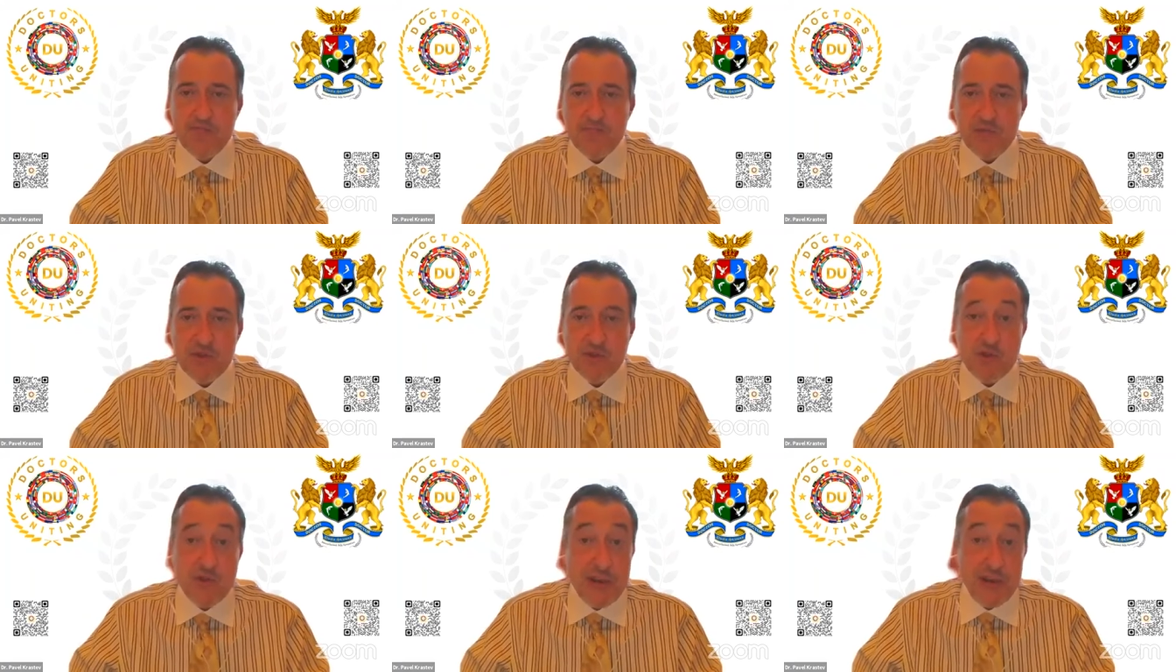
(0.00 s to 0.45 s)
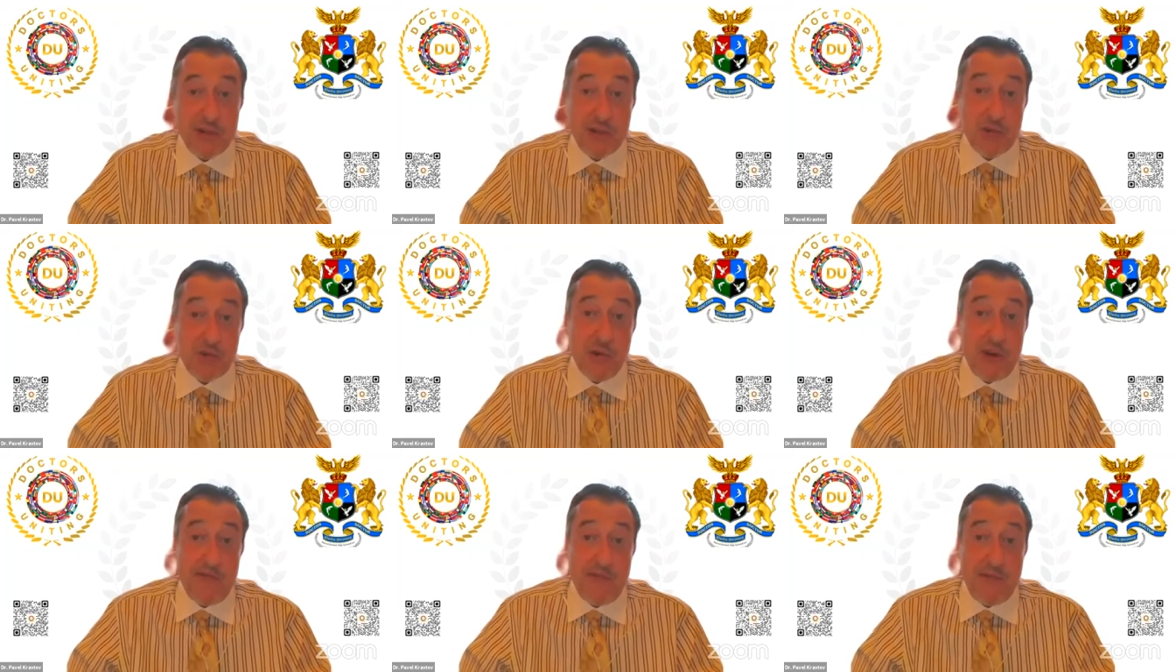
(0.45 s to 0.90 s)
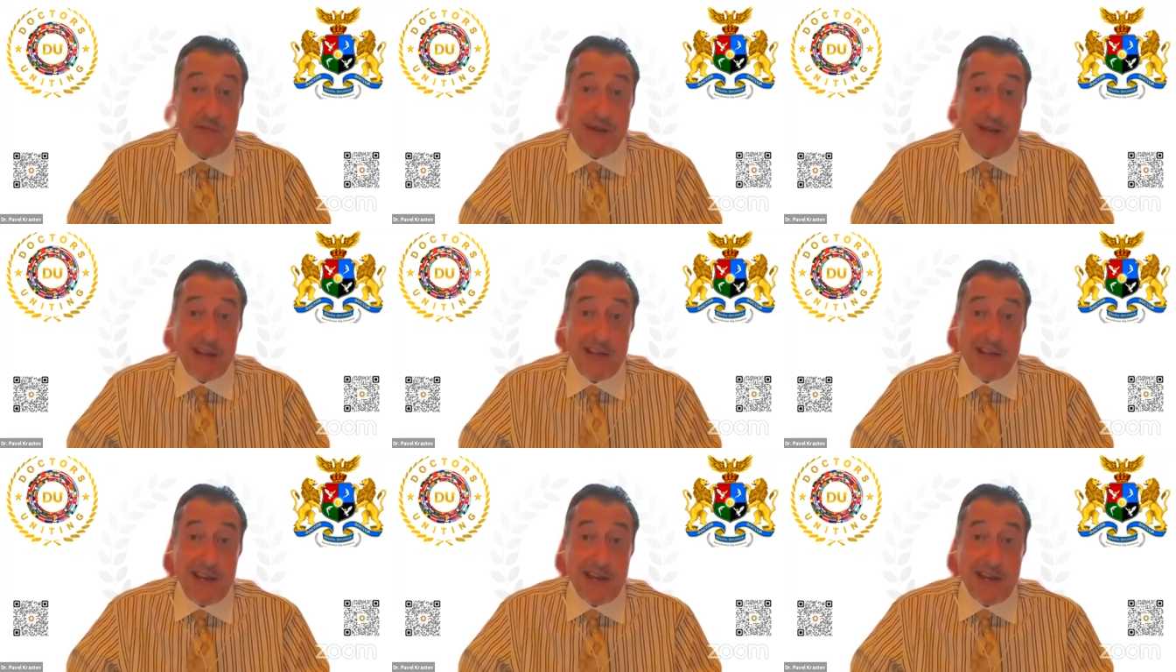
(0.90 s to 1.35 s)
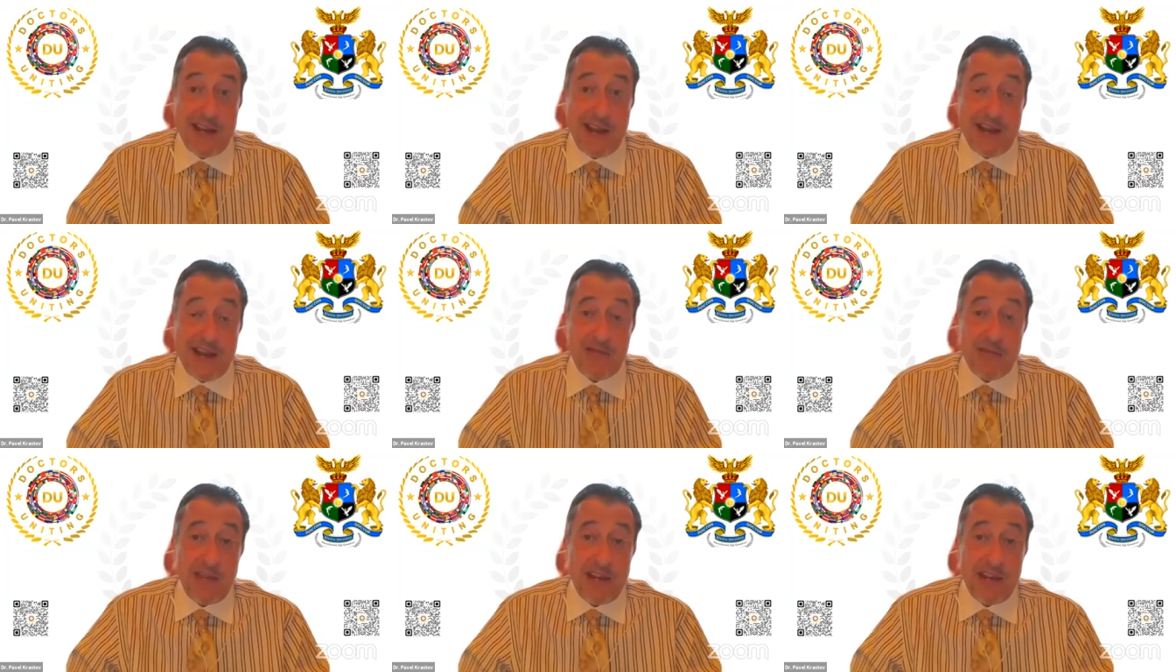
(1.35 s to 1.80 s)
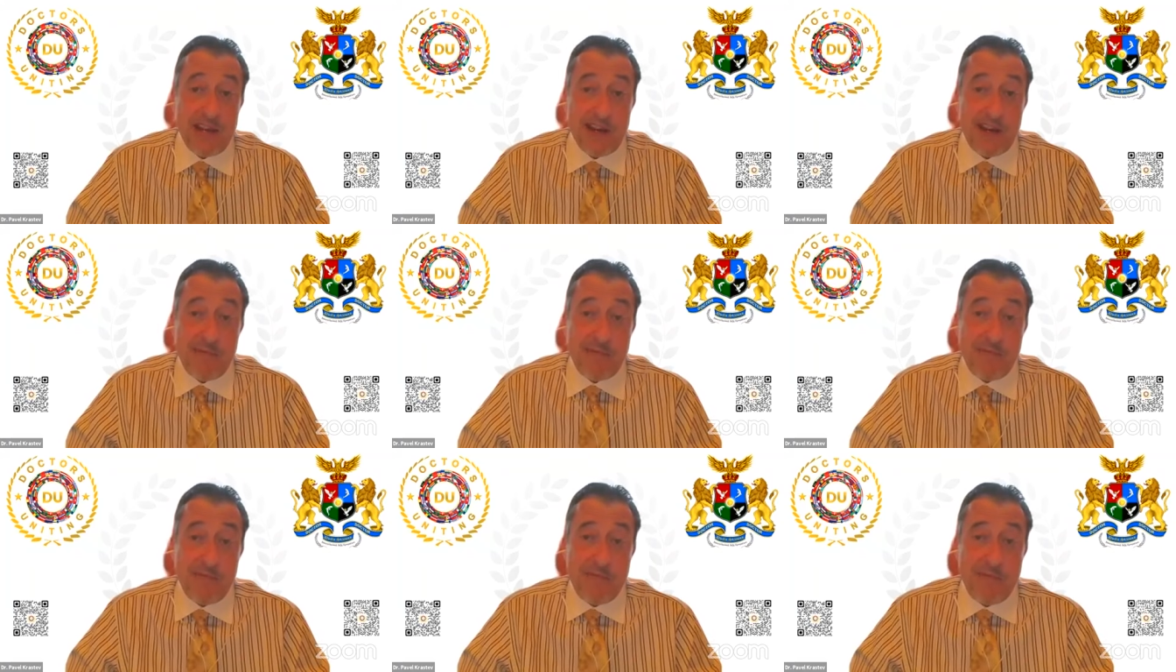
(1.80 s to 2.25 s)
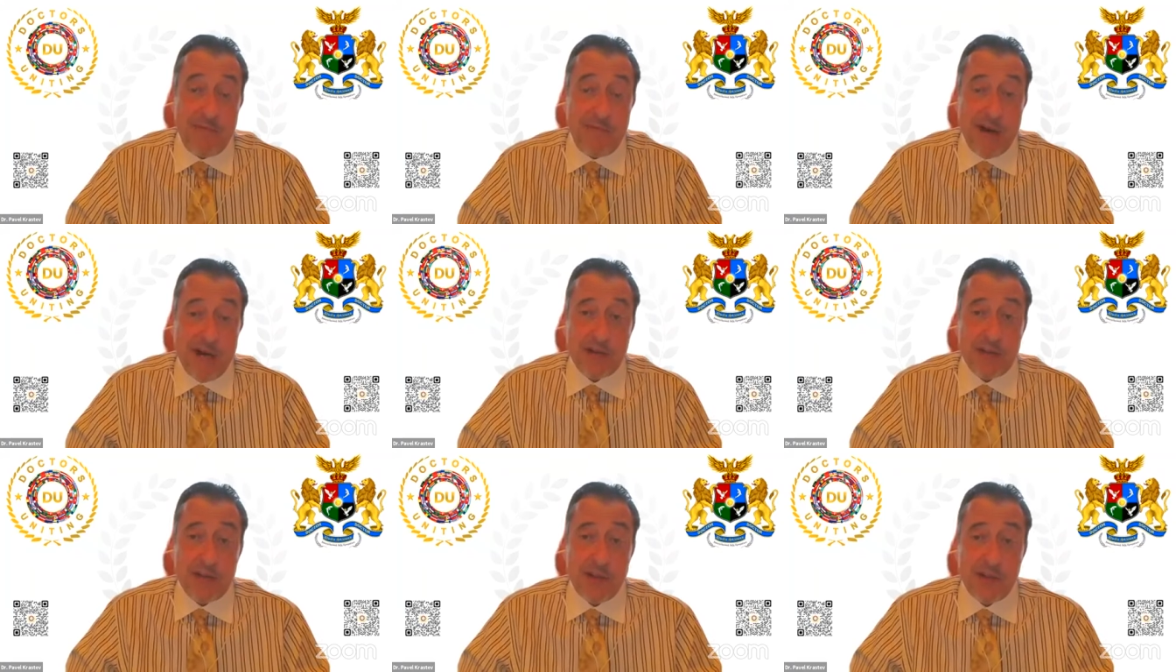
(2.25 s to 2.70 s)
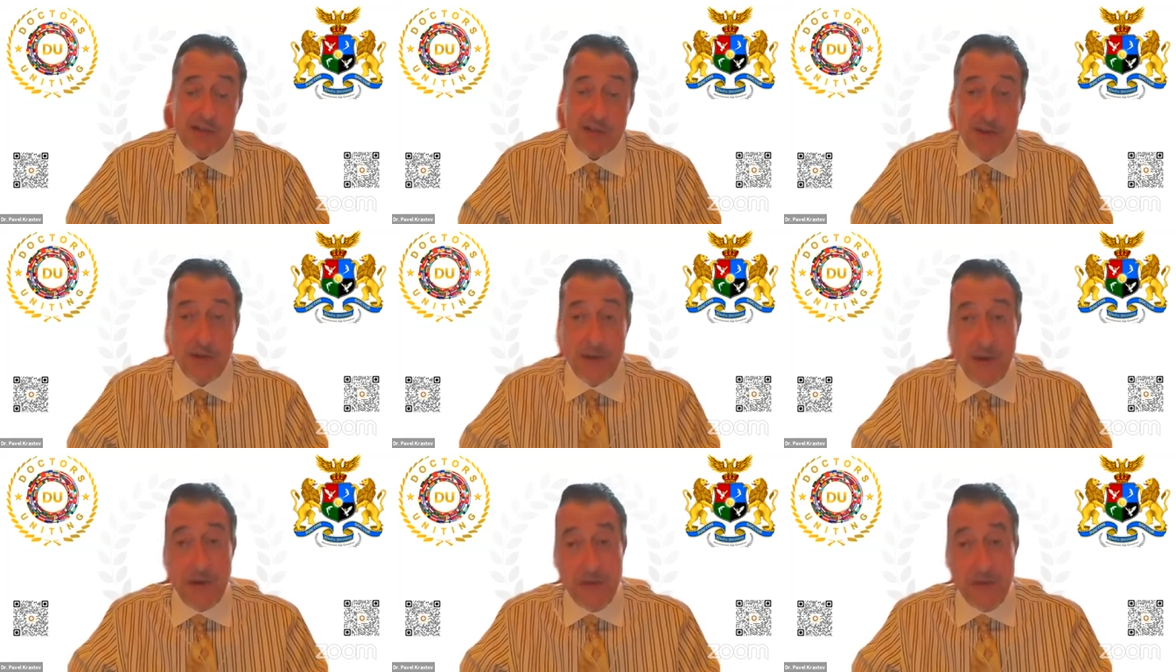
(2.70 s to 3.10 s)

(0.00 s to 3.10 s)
just try to sue everybody they can to get a couple of bucks